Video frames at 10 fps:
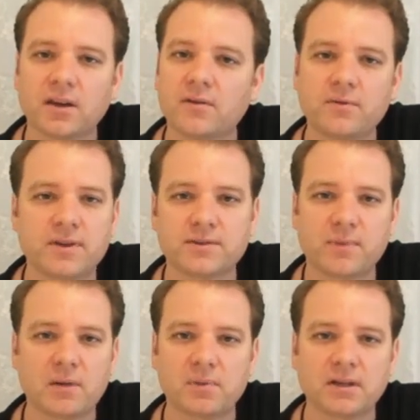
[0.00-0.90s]
in love with this
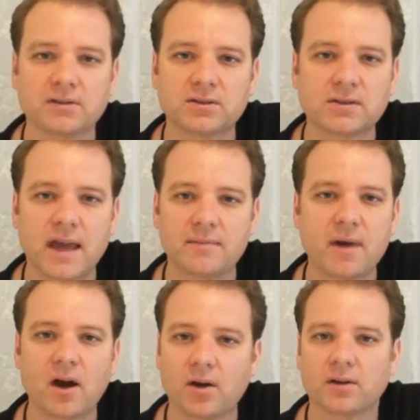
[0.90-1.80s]
puppy. It just had
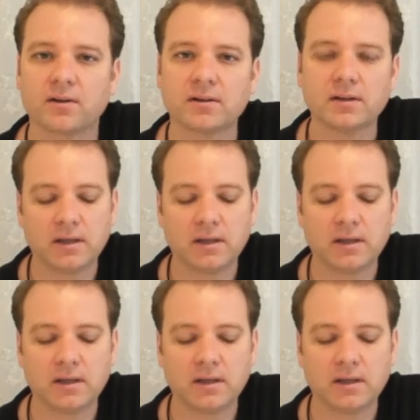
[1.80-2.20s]
my heart.